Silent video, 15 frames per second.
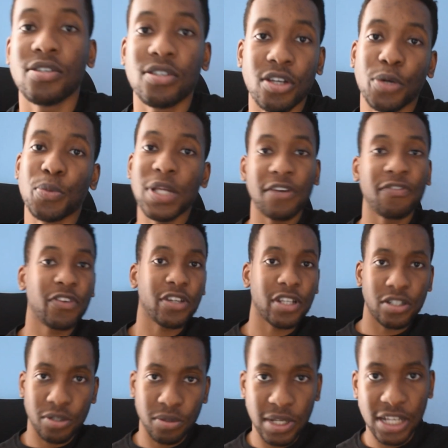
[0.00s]
So without further
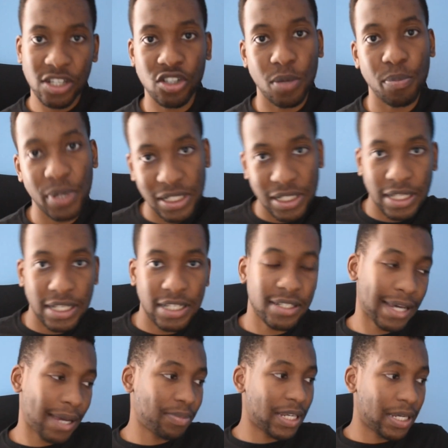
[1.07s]
ado, let's jump into these
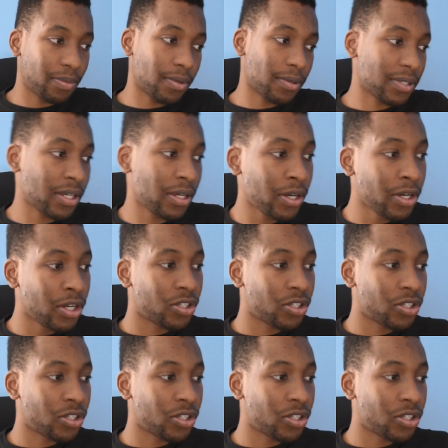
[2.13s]
timetables.